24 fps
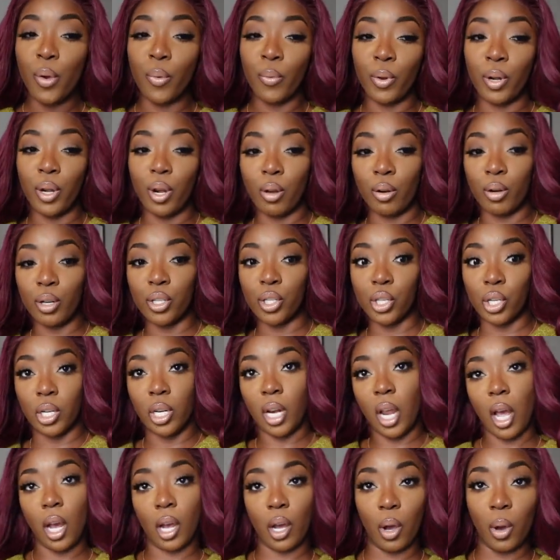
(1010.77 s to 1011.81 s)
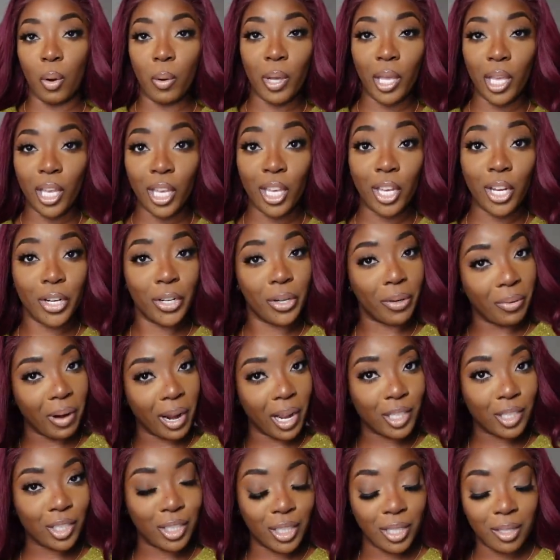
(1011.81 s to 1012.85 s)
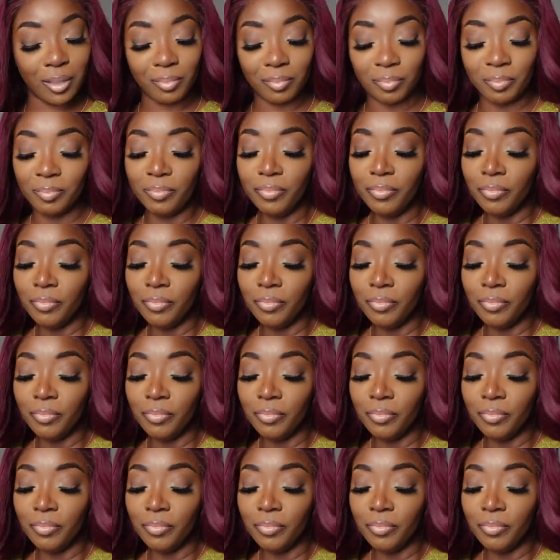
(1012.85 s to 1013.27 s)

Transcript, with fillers: We noticed you're not going in your direction.